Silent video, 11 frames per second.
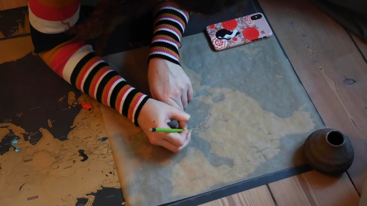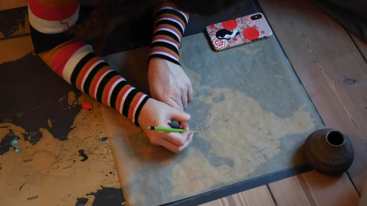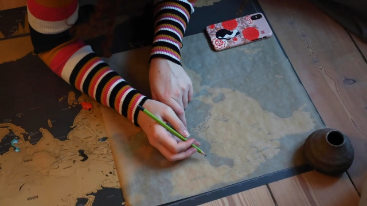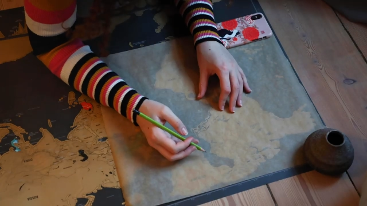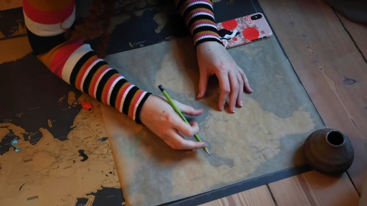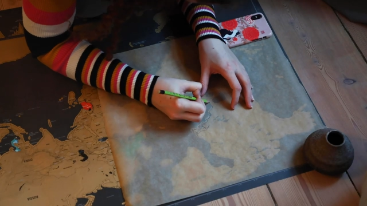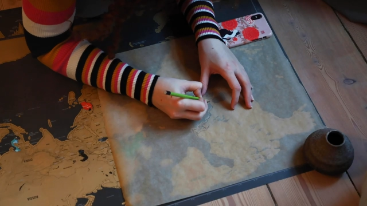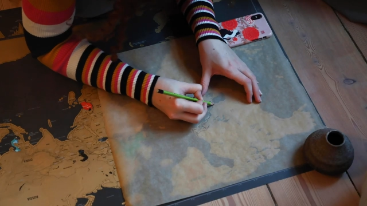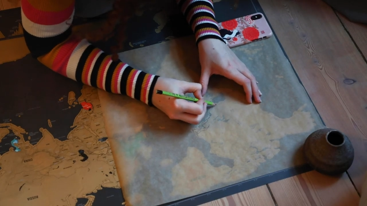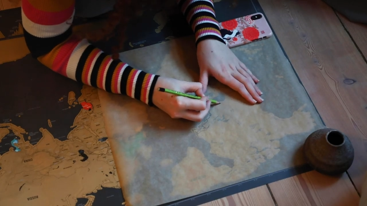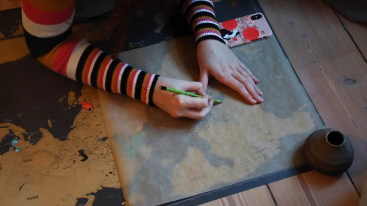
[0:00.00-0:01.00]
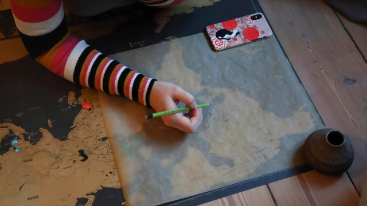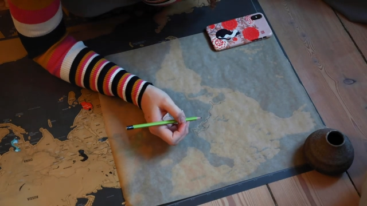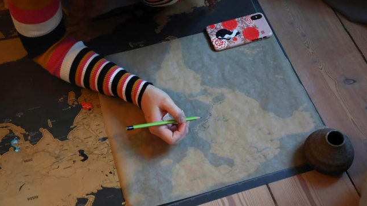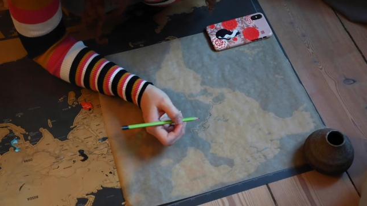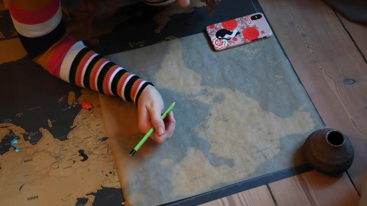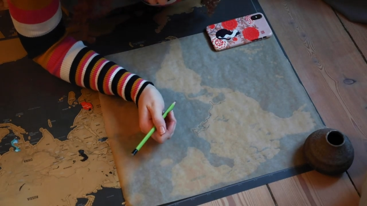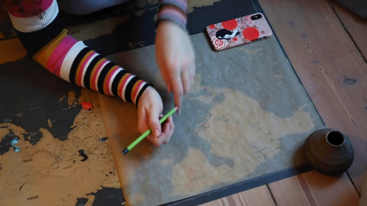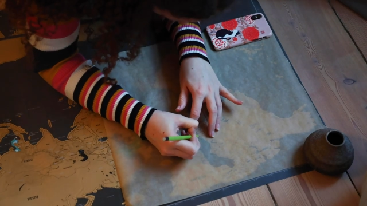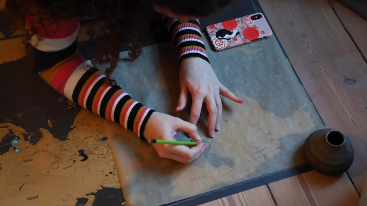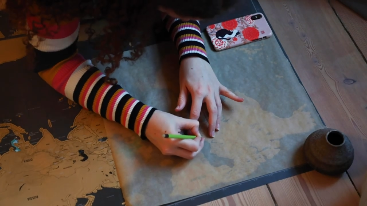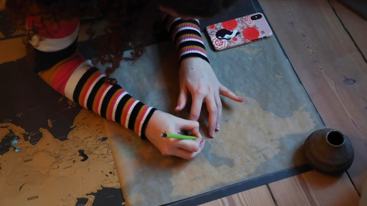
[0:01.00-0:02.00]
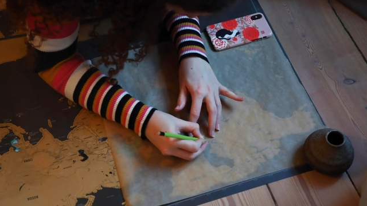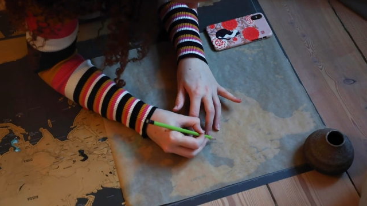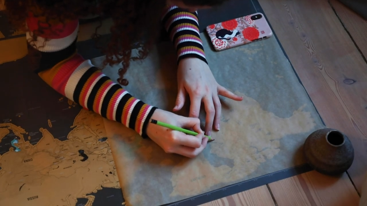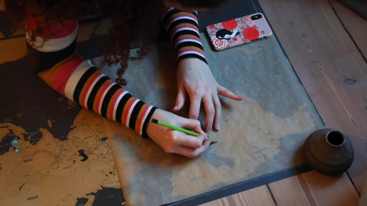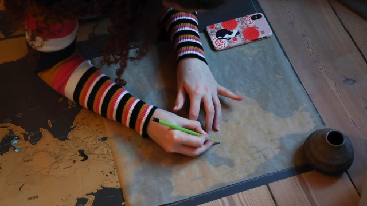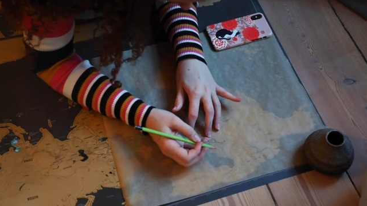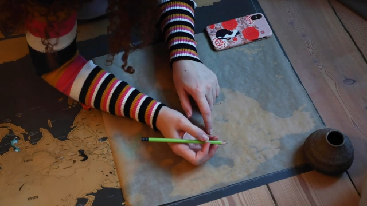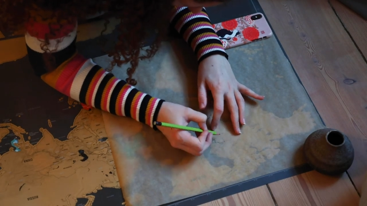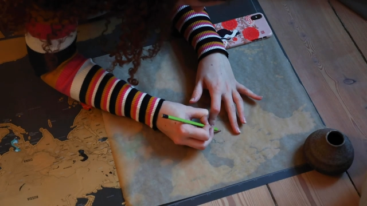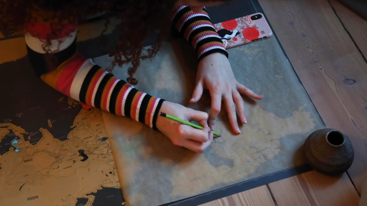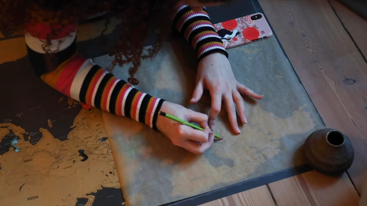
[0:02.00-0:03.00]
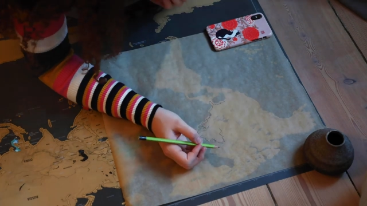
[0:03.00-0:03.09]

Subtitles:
No face is visible, so there are no lips to read.